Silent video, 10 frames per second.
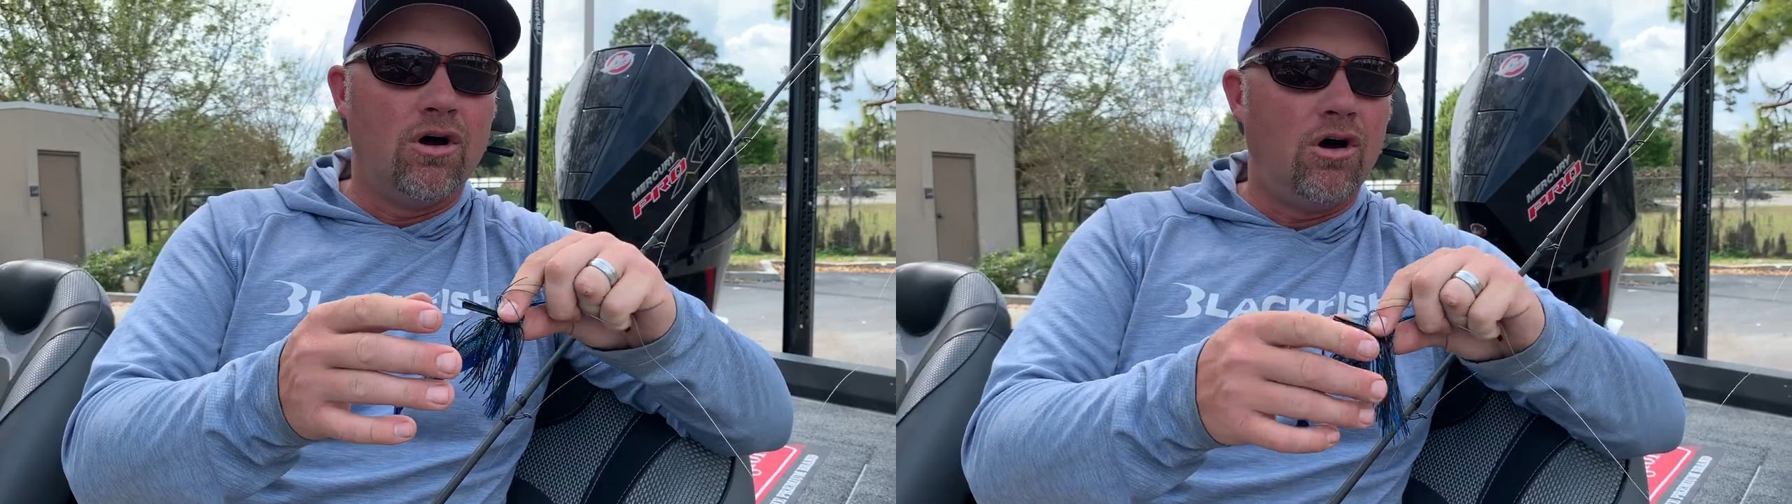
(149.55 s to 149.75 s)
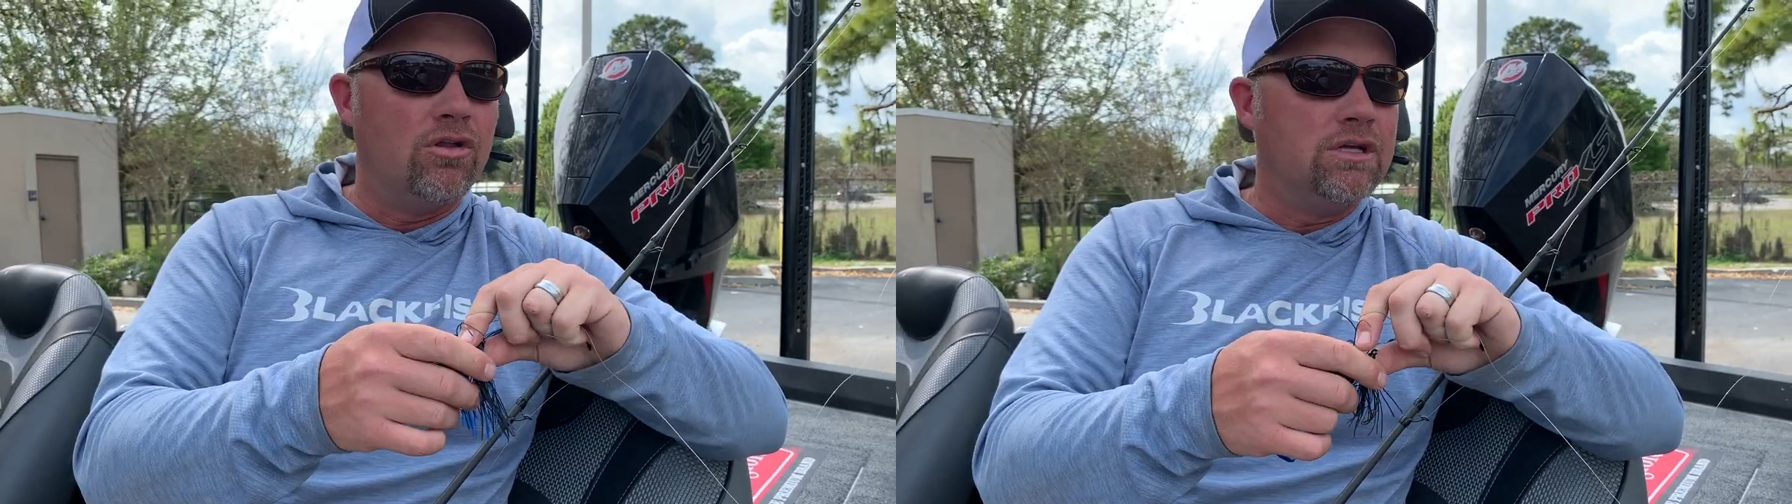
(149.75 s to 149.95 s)

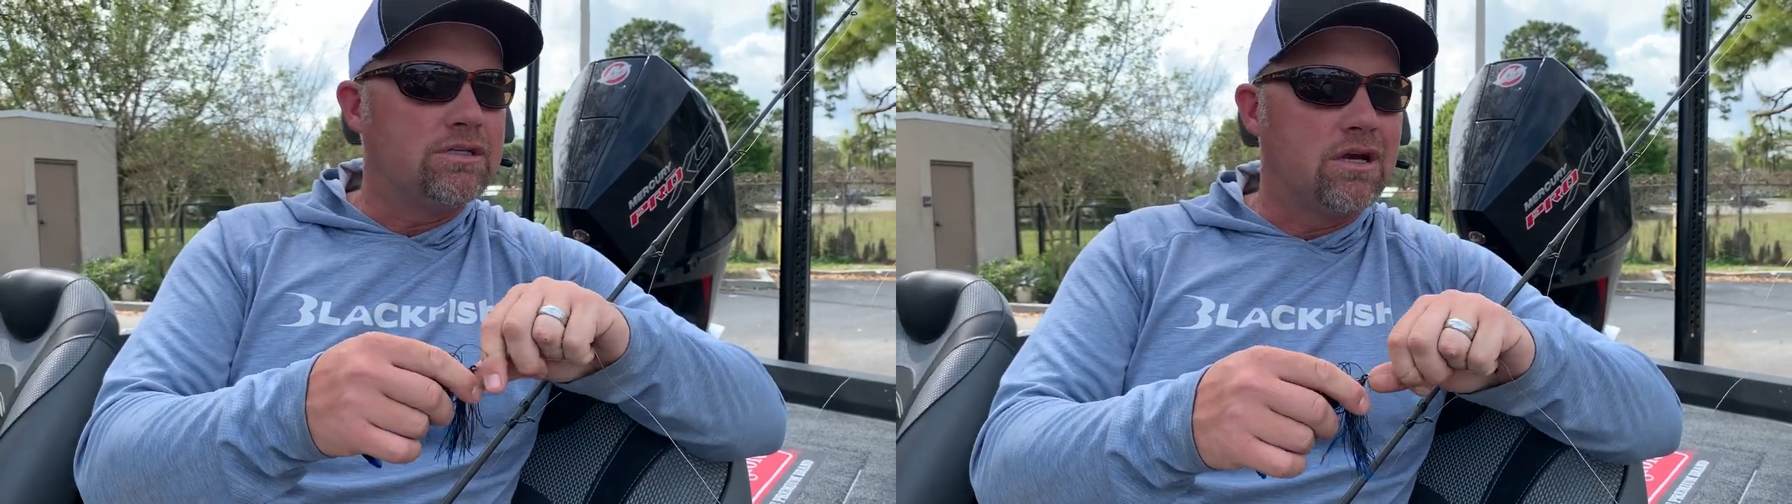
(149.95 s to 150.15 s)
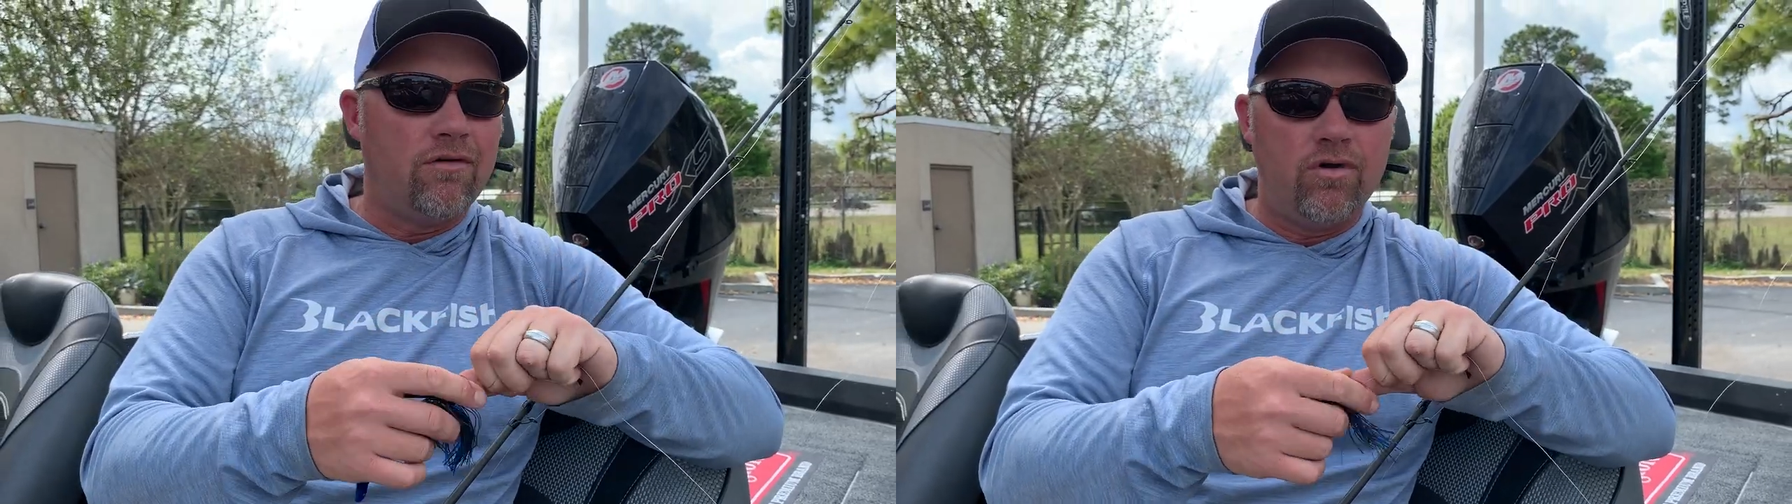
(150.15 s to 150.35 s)
all
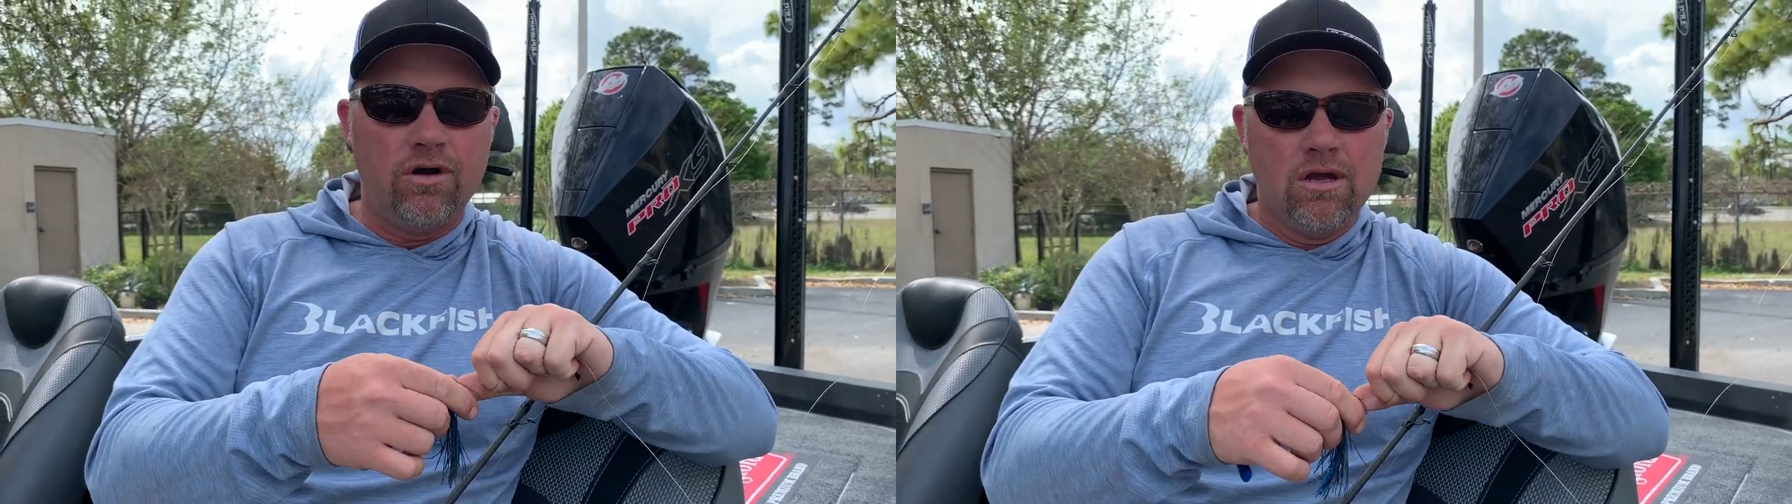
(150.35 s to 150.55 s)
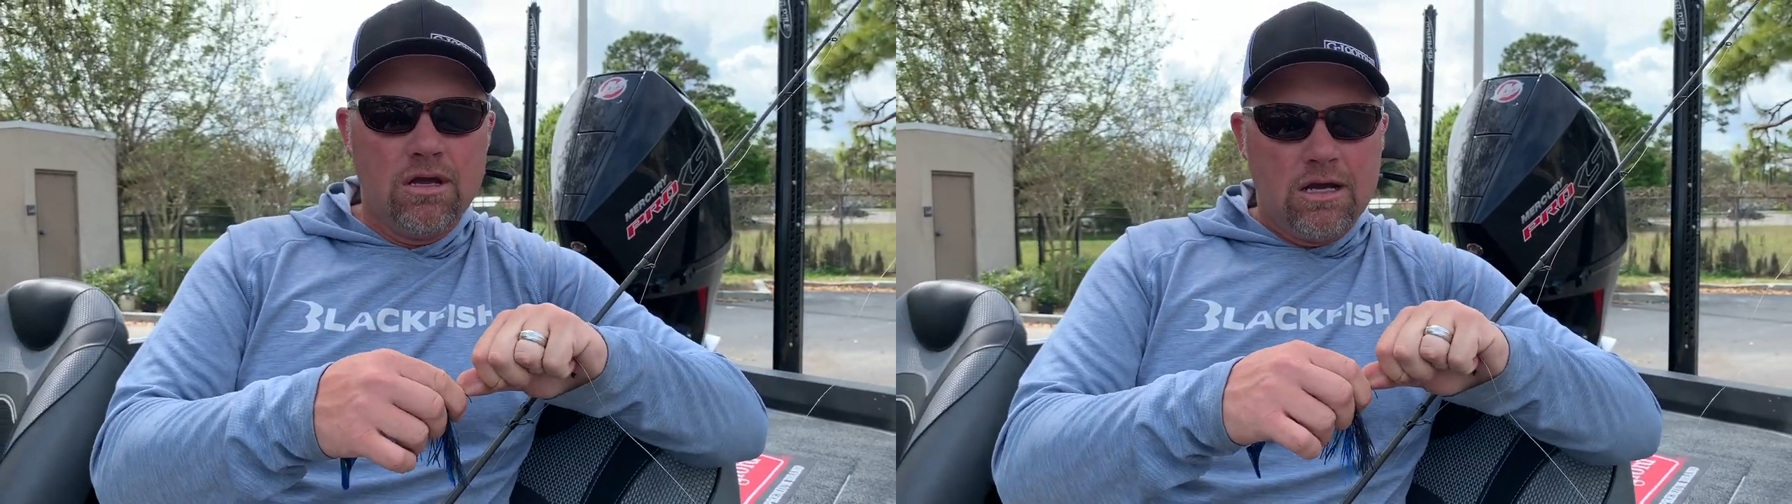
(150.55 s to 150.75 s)
this
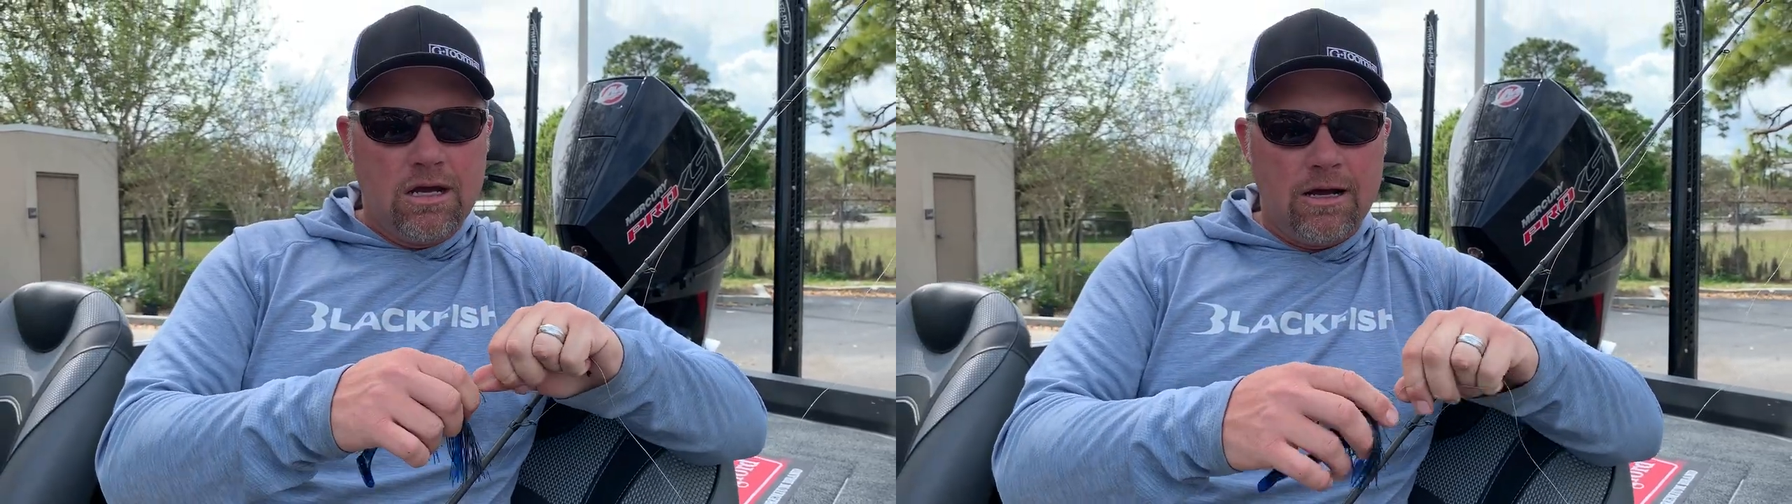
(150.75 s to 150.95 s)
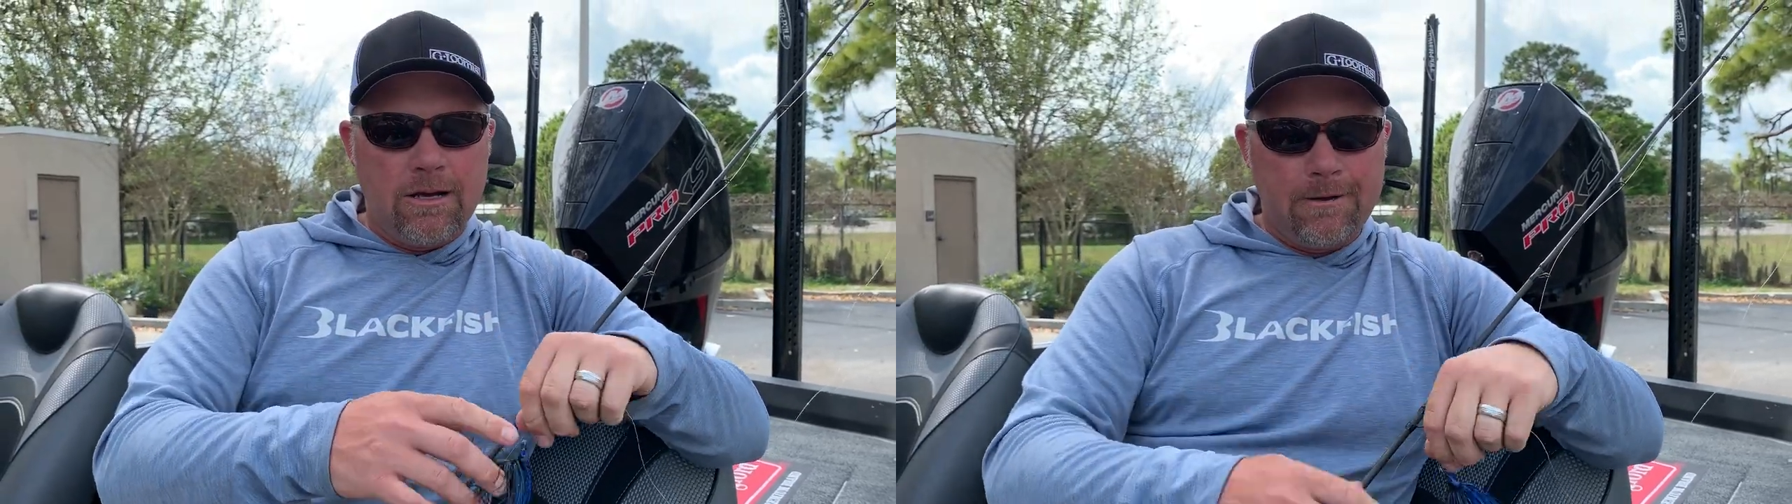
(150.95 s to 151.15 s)
cover.
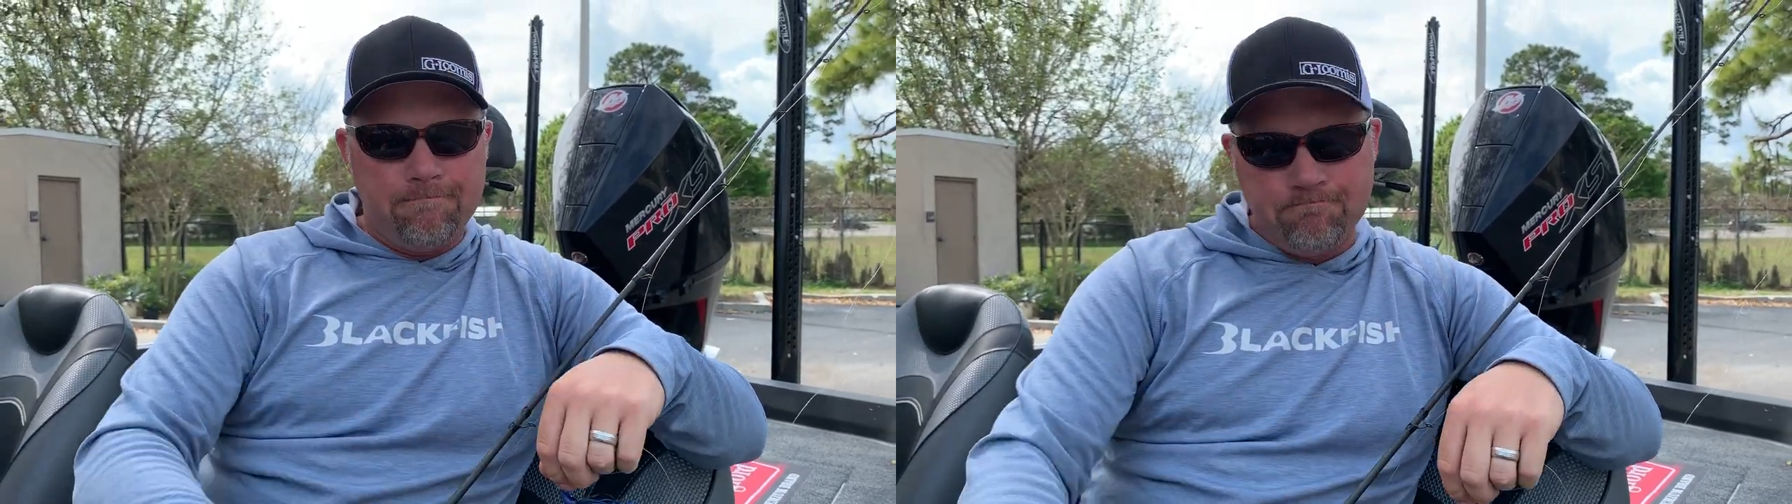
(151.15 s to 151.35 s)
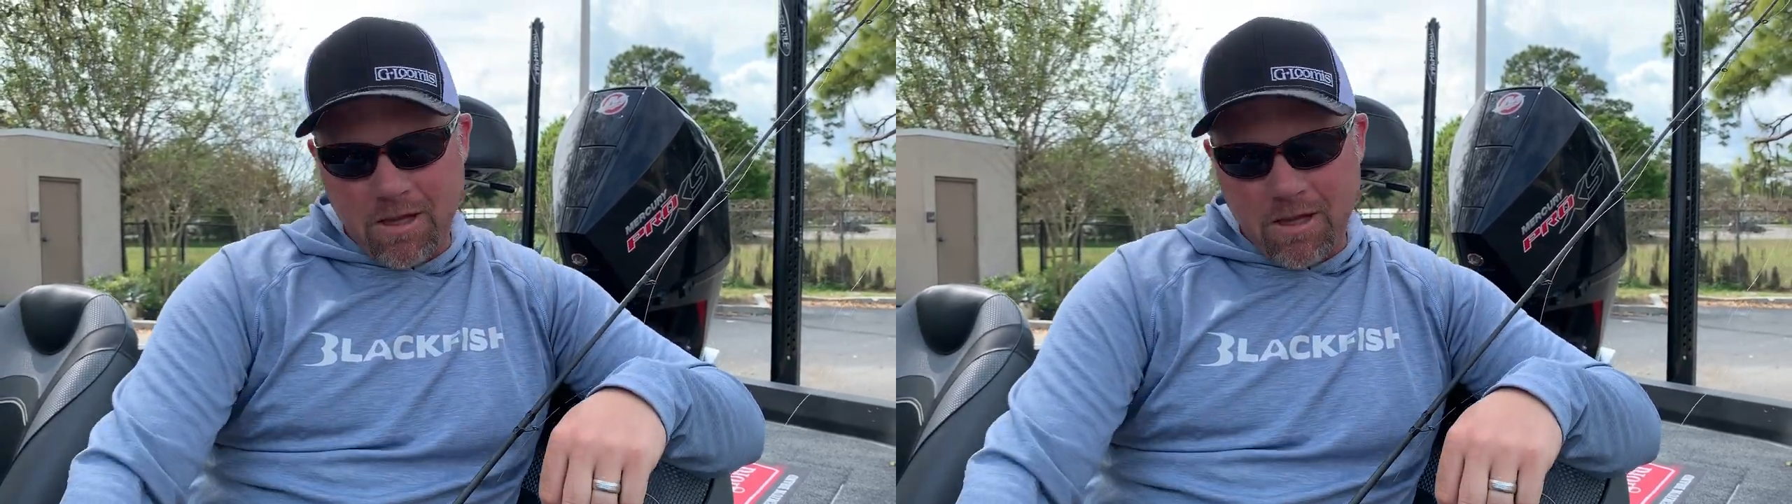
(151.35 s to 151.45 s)
I